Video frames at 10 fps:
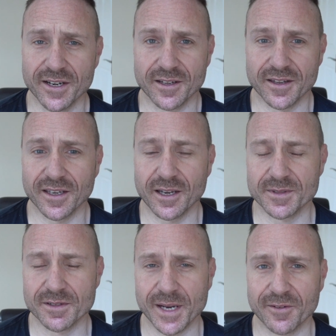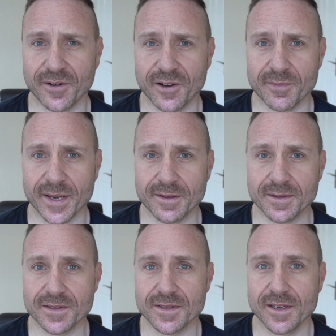I think up to about
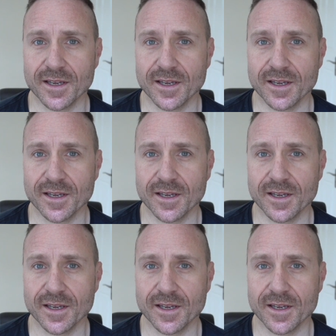£5.